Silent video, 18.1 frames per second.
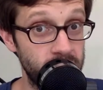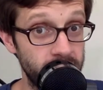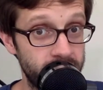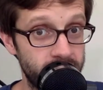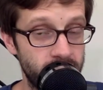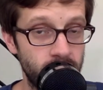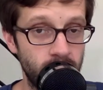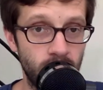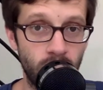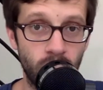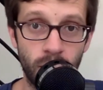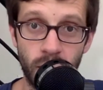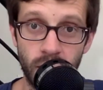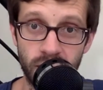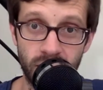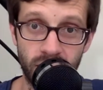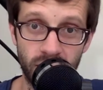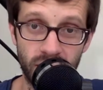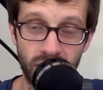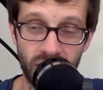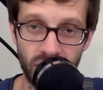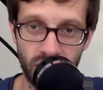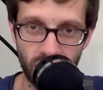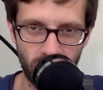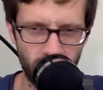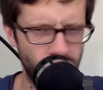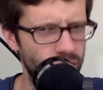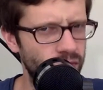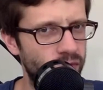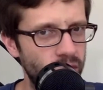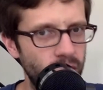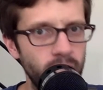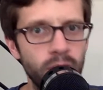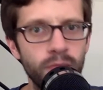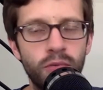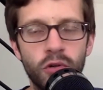lesson about this
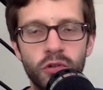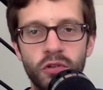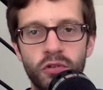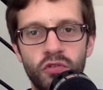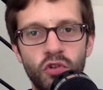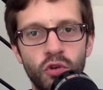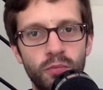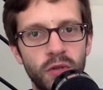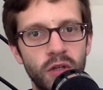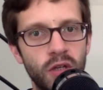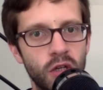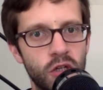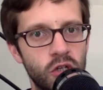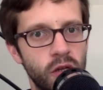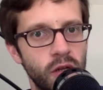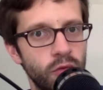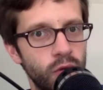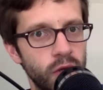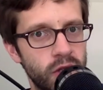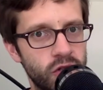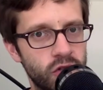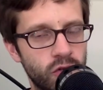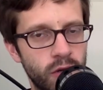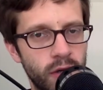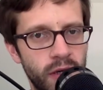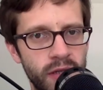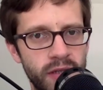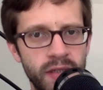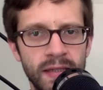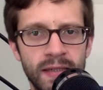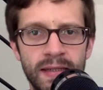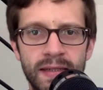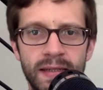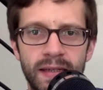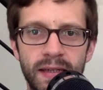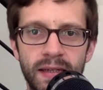very important topic, actually, weak squares.
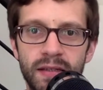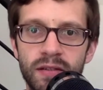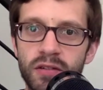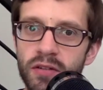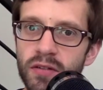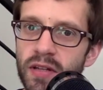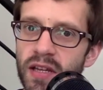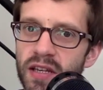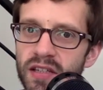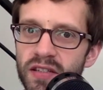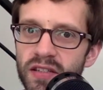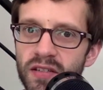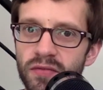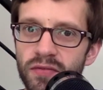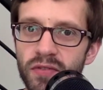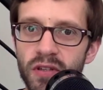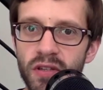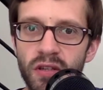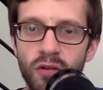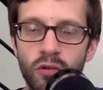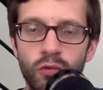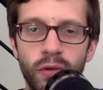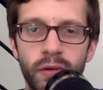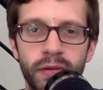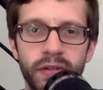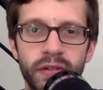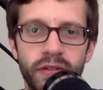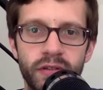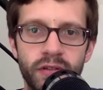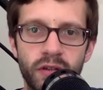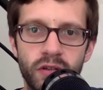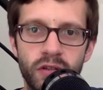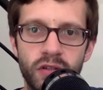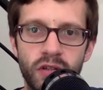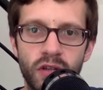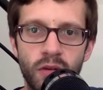In the next video, we'll
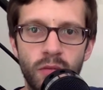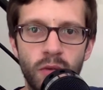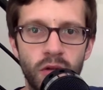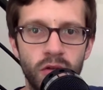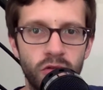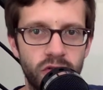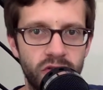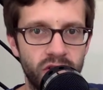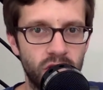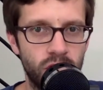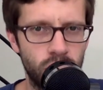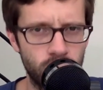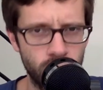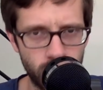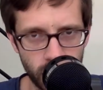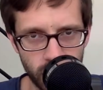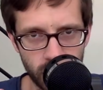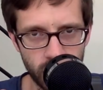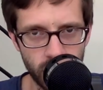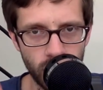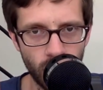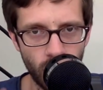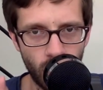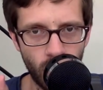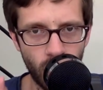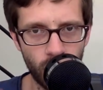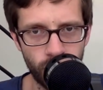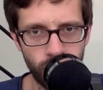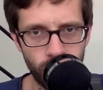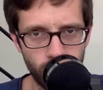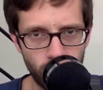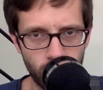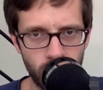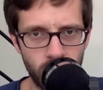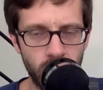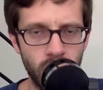discuss about the security of
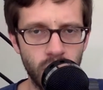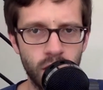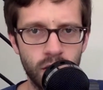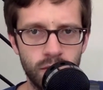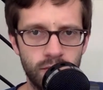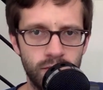your king,